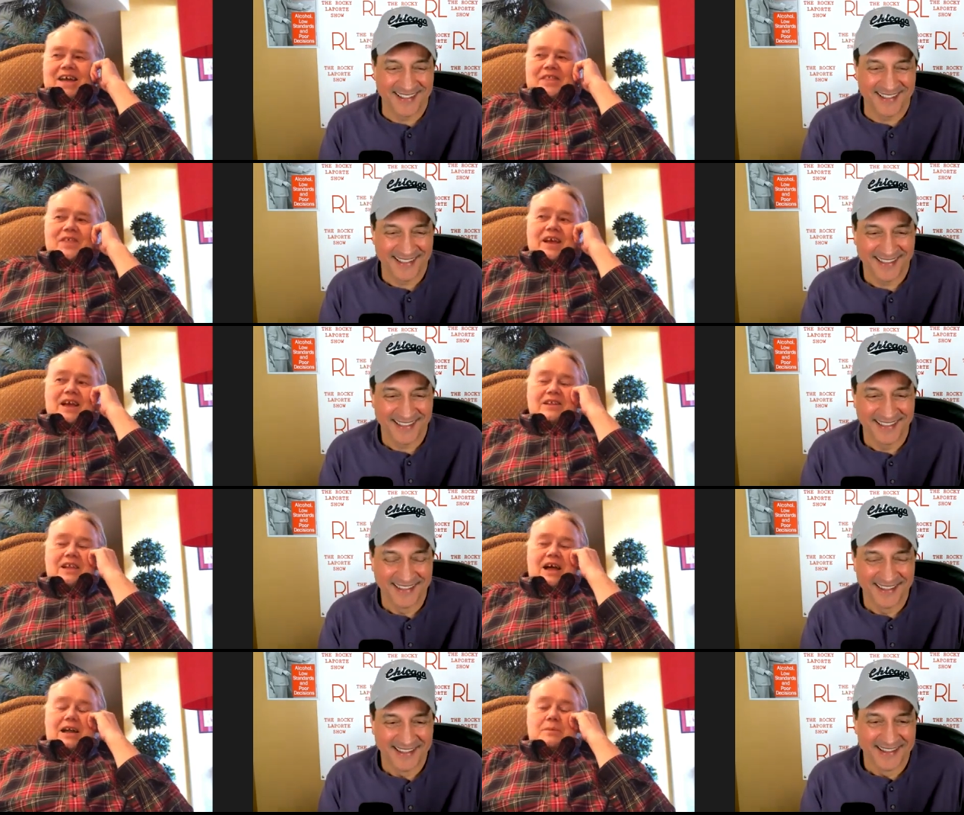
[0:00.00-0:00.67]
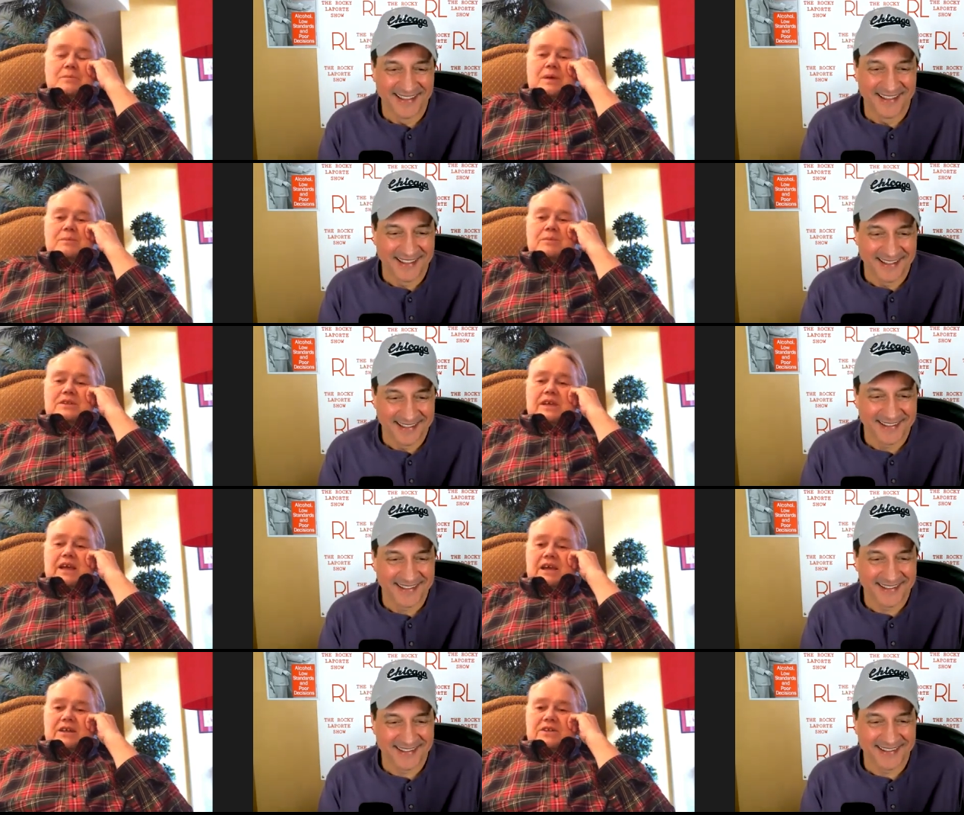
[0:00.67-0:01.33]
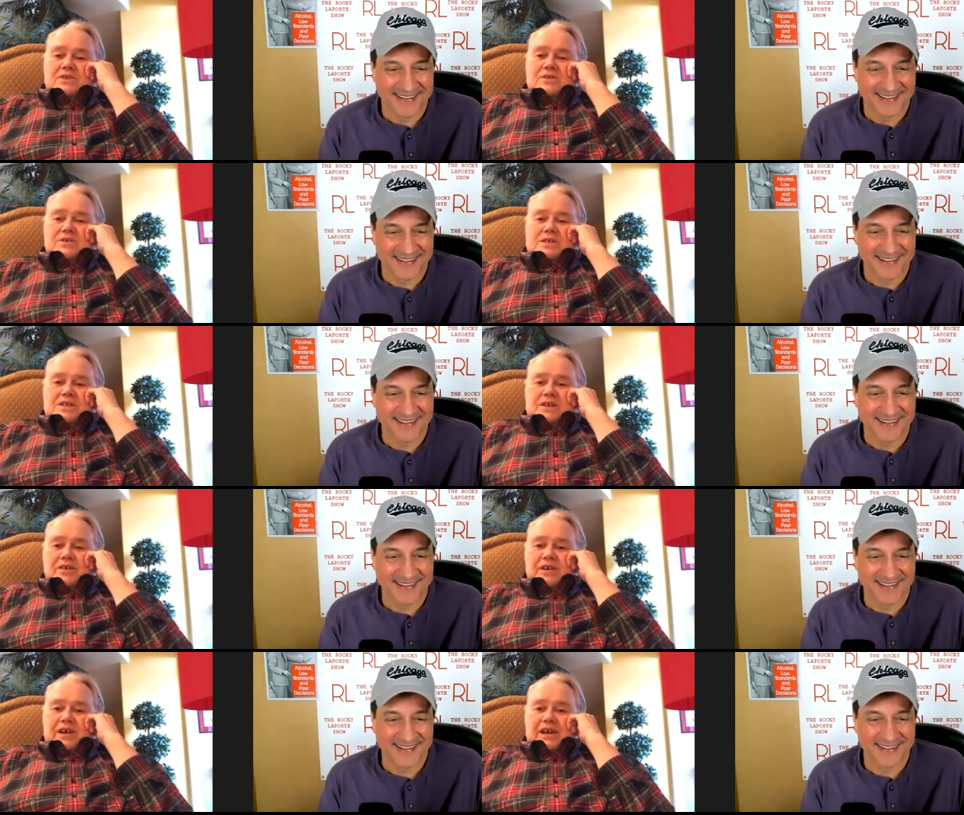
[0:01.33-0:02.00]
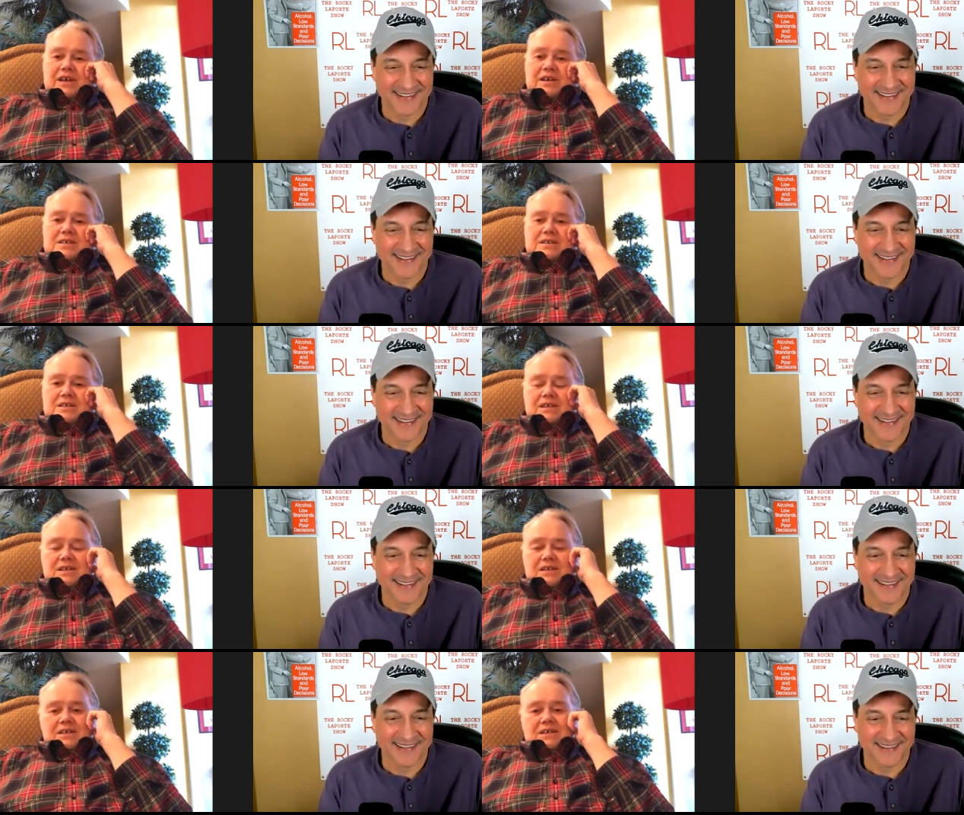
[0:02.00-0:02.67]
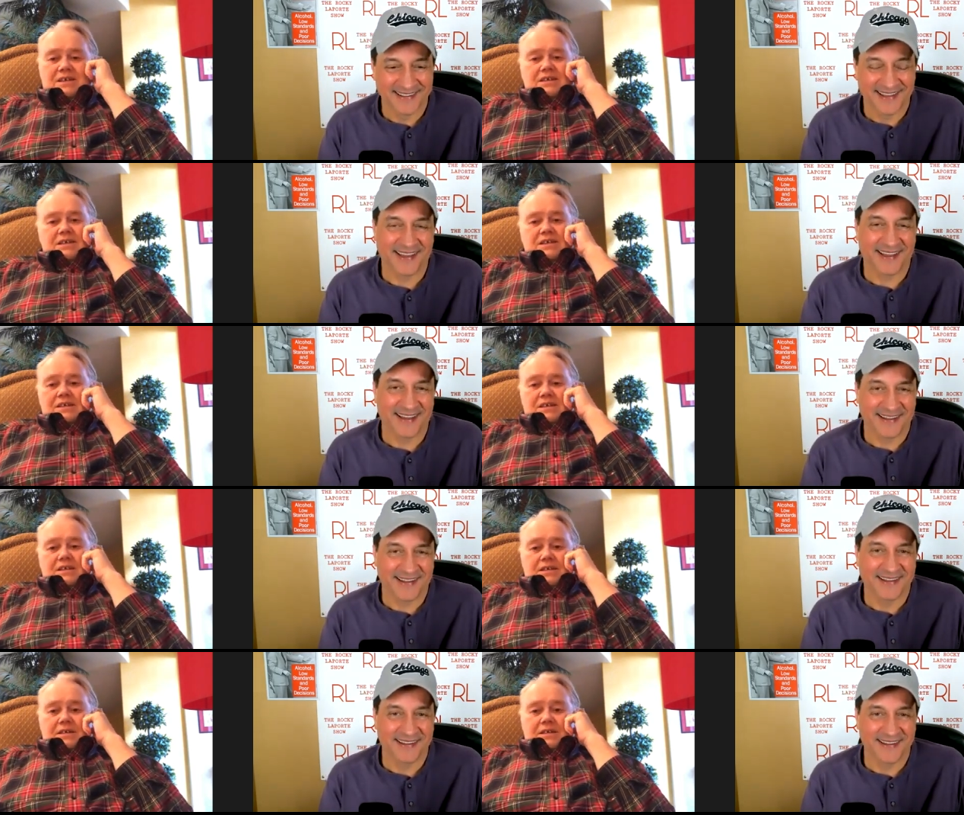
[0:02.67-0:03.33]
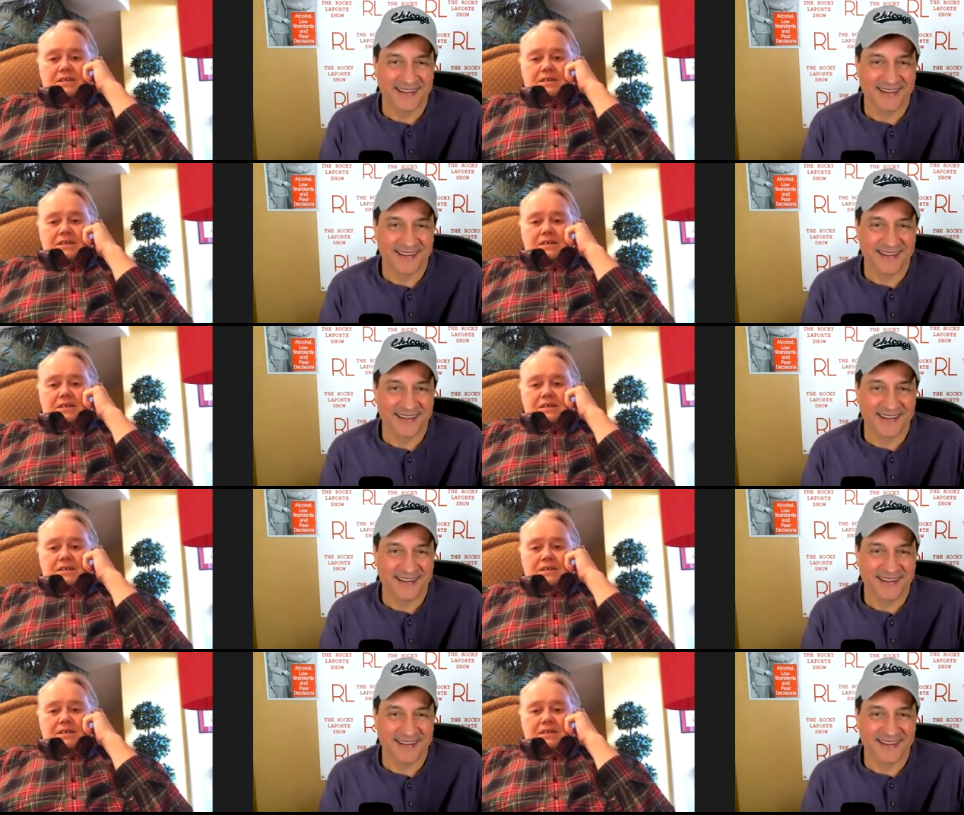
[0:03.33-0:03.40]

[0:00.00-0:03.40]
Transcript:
Speaker 1: I think a lot of people take it too serious. Yeah,